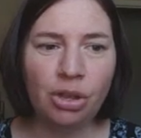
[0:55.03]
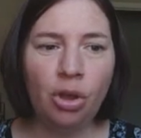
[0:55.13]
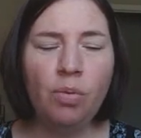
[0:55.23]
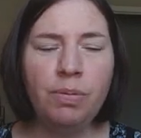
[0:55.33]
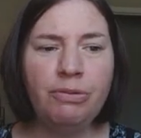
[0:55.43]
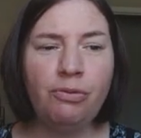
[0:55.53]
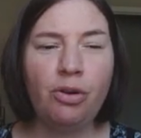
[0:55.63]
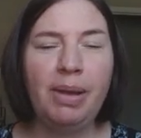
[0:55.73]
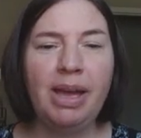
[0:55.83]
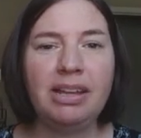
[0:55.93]
Open
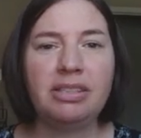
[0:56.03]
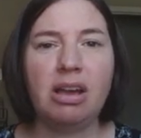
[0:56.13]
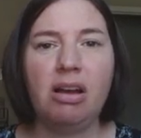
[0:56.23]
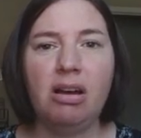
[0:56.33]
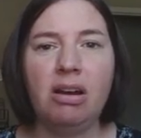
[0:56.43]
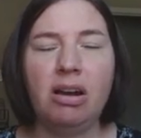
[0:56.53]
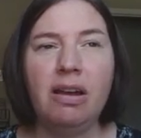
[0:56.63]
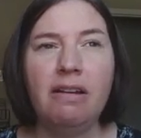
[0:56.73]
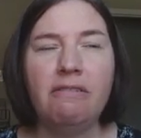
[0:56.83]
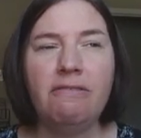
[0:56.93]
formats are
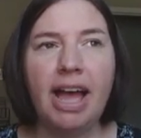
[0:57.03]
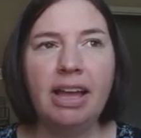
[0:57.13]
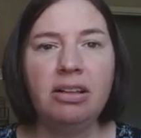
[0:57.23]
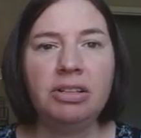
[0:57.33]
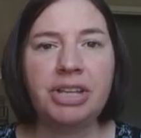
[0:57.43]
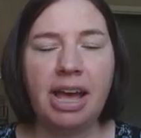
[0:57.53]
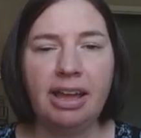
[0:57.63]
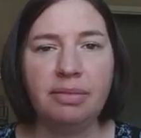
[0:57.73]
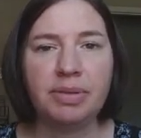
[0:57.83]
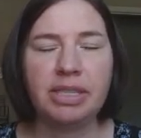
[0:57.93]
file
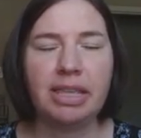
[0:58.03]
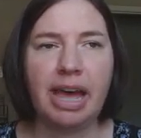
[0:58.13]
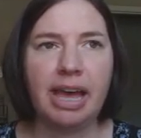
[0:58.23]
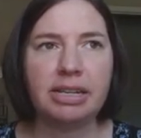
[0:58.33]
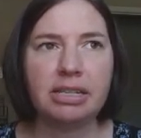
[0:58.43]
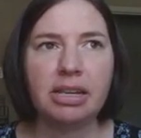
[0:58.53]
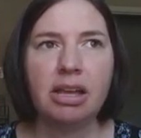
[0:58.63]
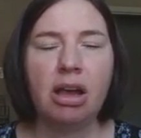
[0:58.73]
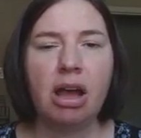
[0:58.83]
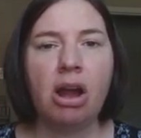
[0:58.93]
types that
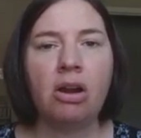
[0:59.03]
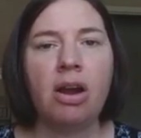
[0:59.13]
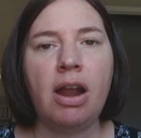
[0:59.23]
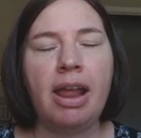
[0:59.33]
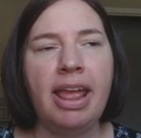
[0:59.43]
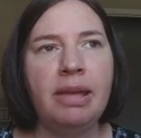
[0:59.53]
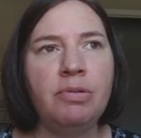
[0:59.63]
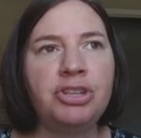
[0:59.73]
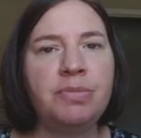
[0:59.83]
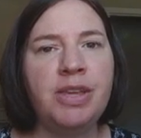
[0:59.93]
are
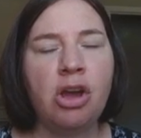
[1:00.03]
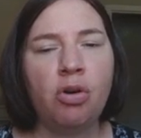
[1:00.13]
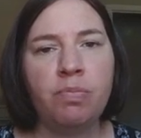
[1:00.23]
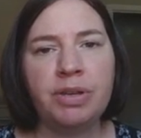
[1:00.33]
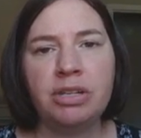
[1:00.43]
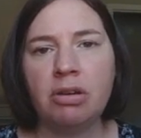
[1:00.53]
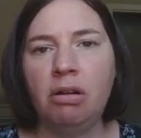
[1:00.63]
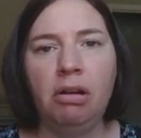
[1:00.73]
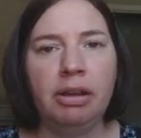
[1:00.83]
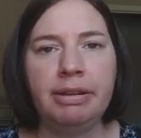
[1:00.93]
able to be opened
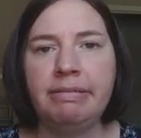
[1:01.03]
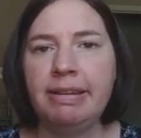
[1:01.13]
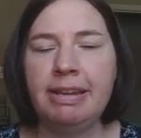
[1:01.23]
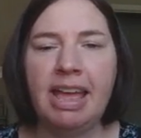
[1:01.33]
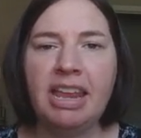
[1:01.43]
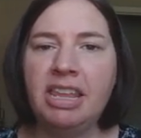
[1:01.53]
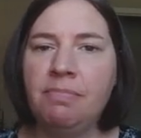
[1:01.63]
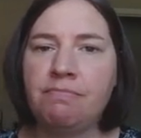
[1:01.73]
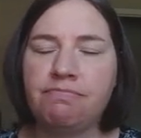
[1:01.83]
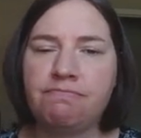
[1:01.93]
on
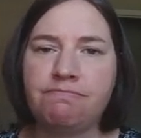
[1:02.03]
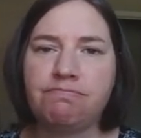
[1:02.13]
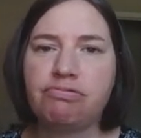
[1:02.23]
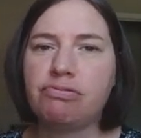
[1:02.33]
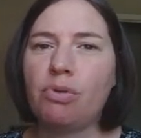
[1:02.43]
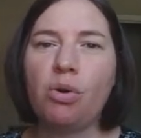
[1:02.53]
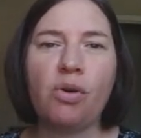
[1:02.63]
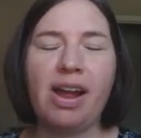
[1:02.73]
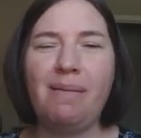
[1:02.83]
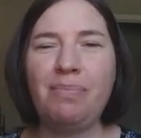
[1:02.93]
any
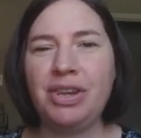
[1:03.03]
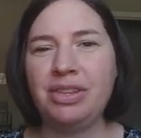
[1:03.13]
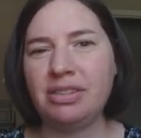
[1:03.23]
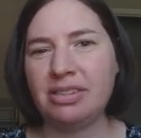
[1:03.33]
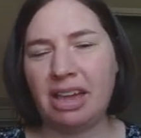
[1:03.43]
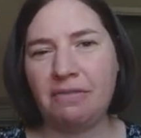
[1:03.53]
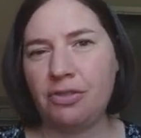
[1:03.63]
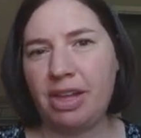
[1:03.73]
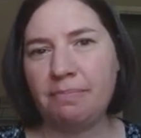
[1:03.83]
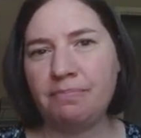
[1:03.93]
program that is designed for them.